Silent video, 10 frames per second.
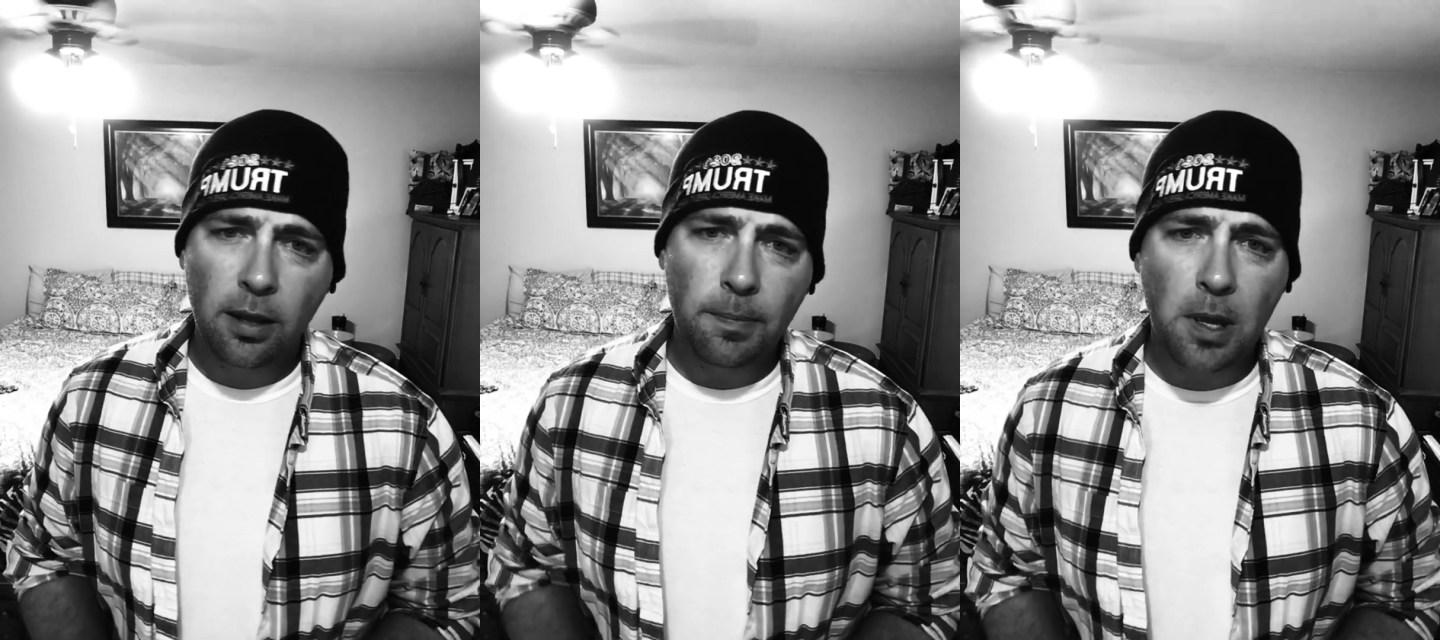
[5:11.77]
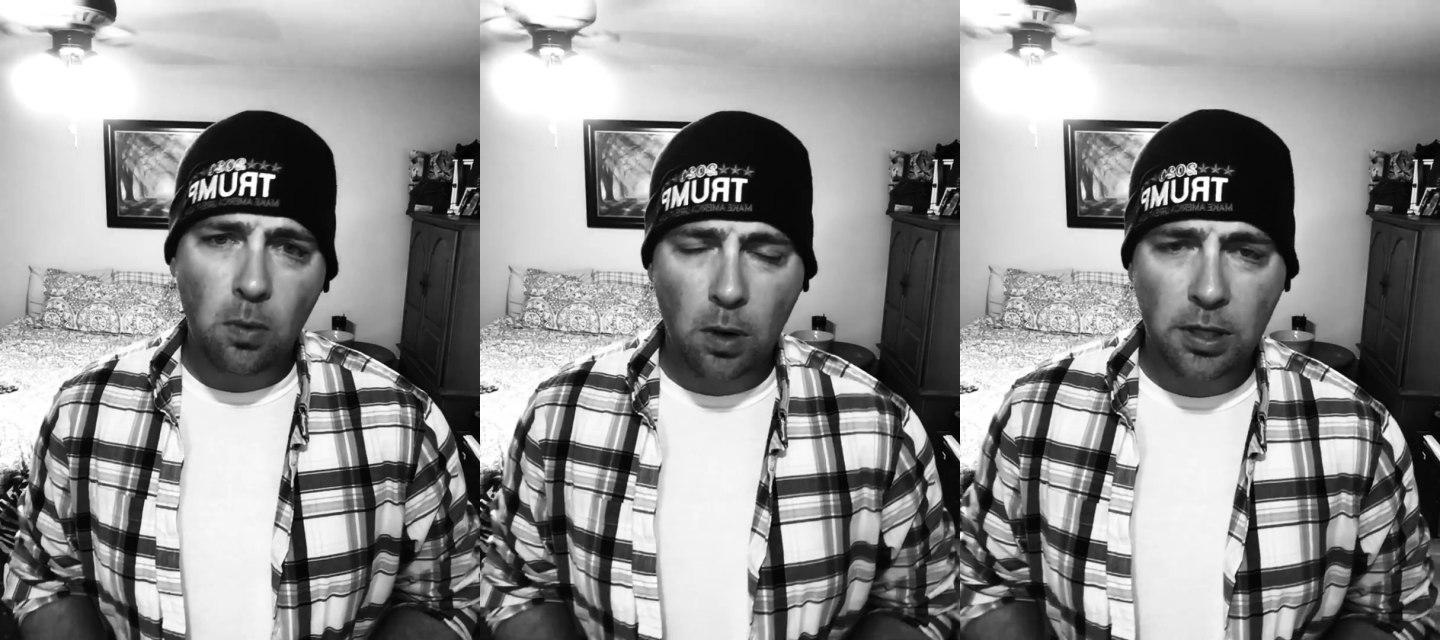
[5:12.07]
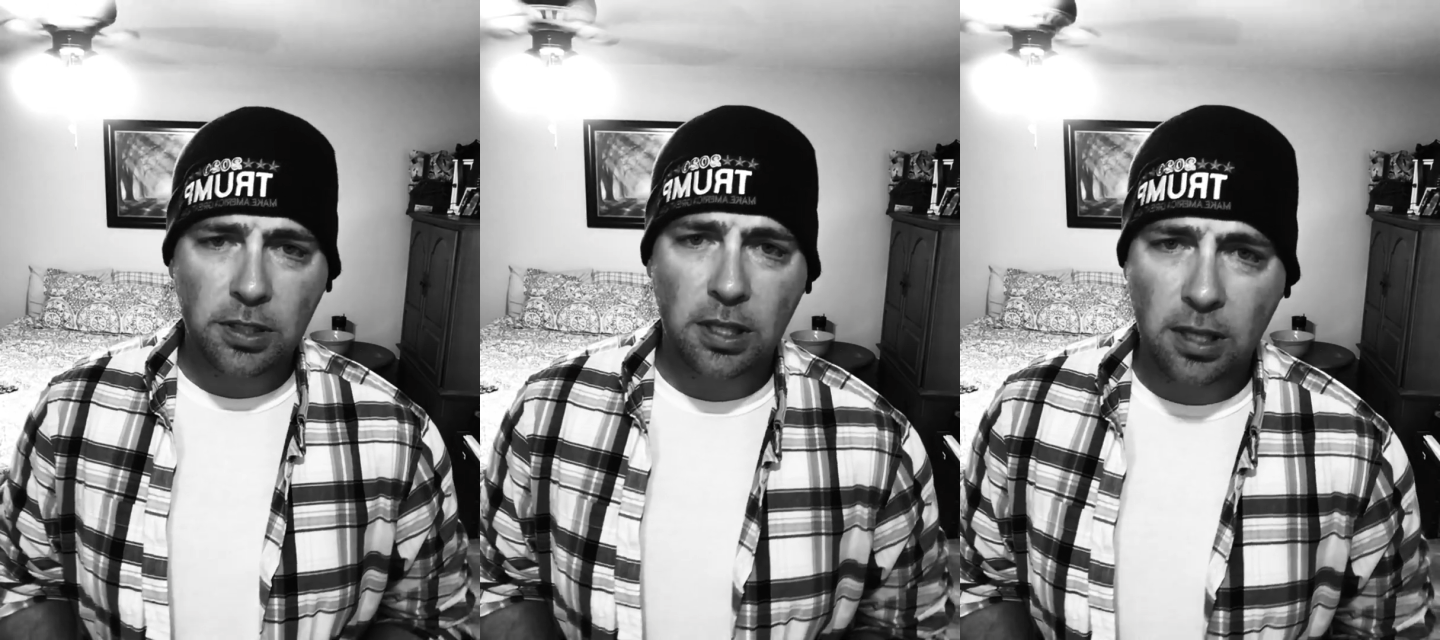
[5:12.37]
be
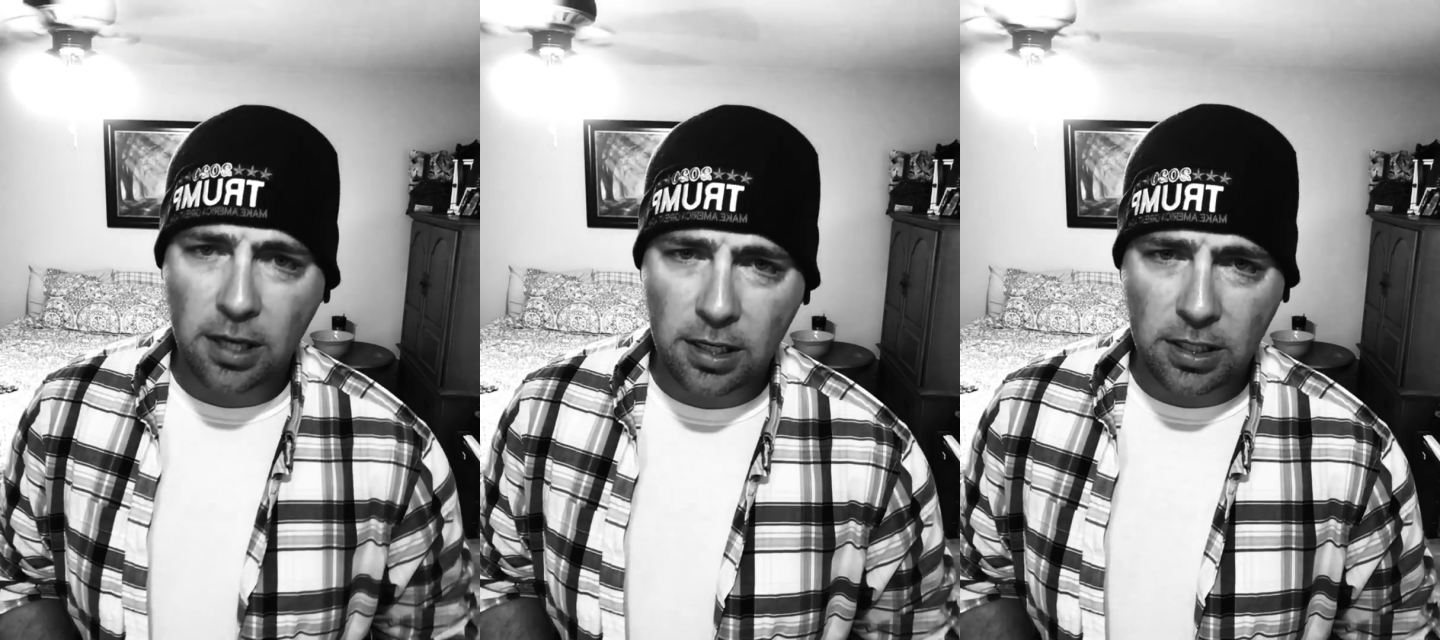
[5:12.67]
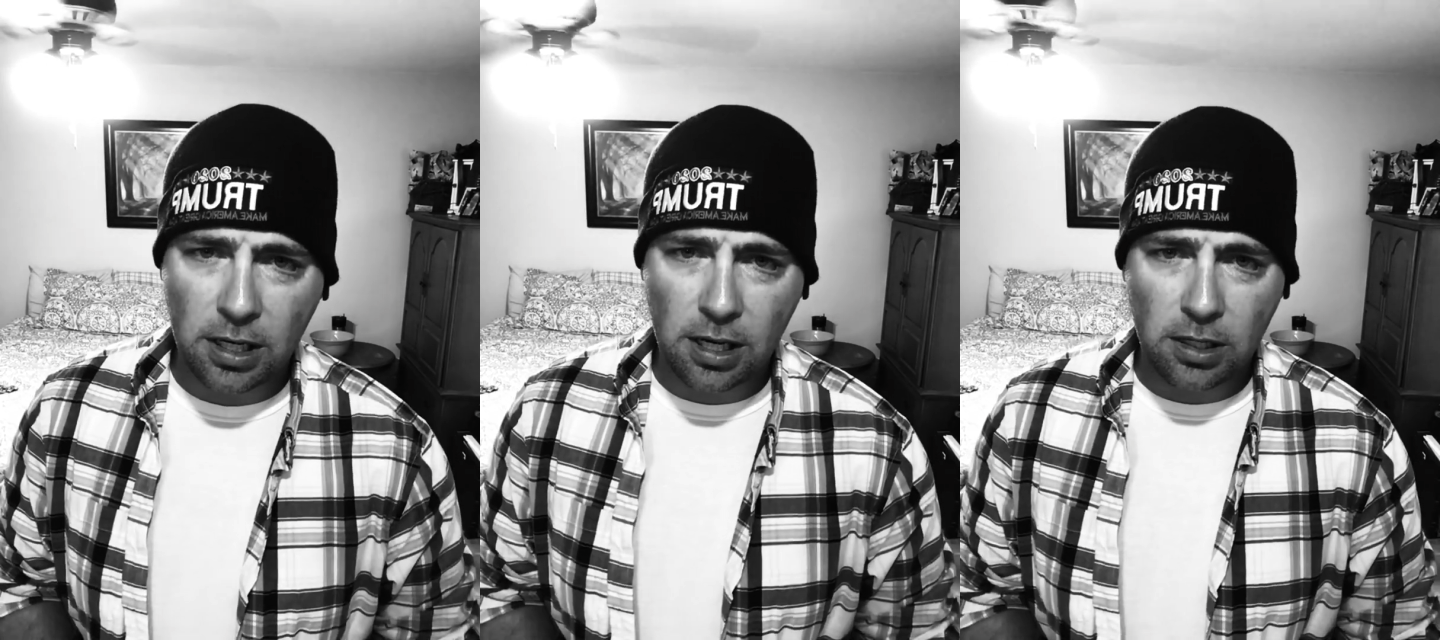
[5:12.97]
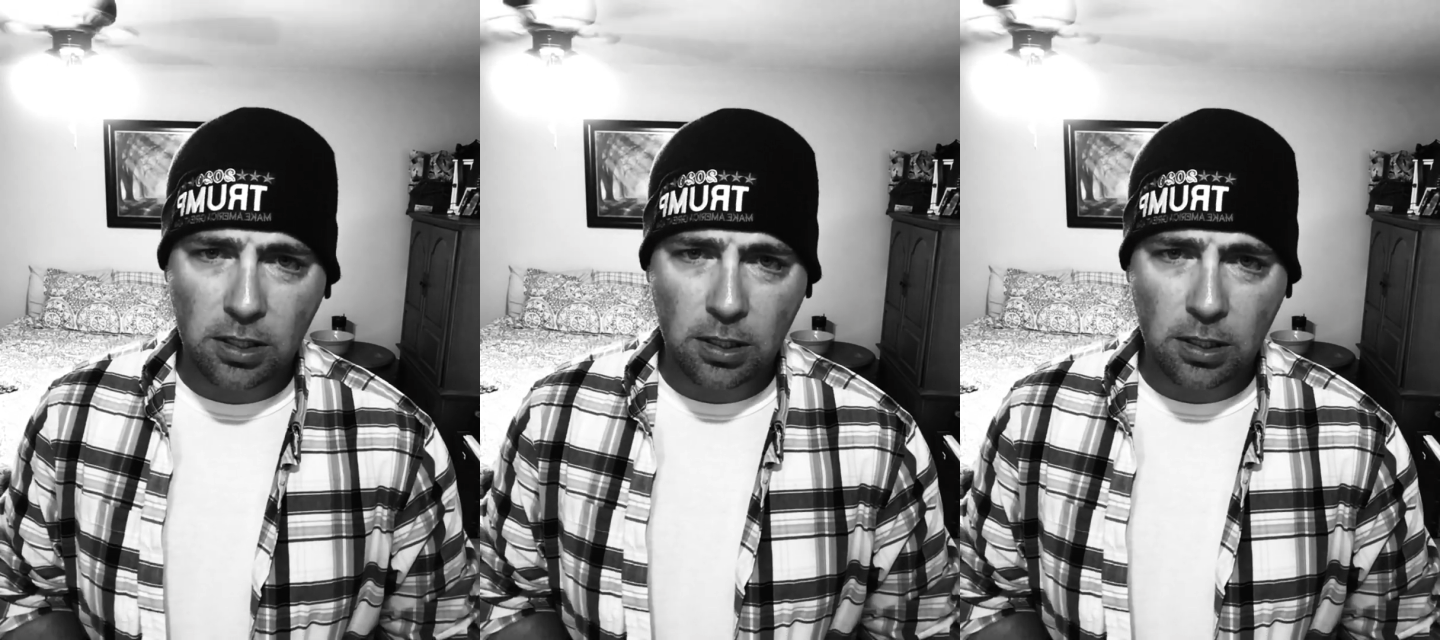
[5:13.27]
worse than the disease.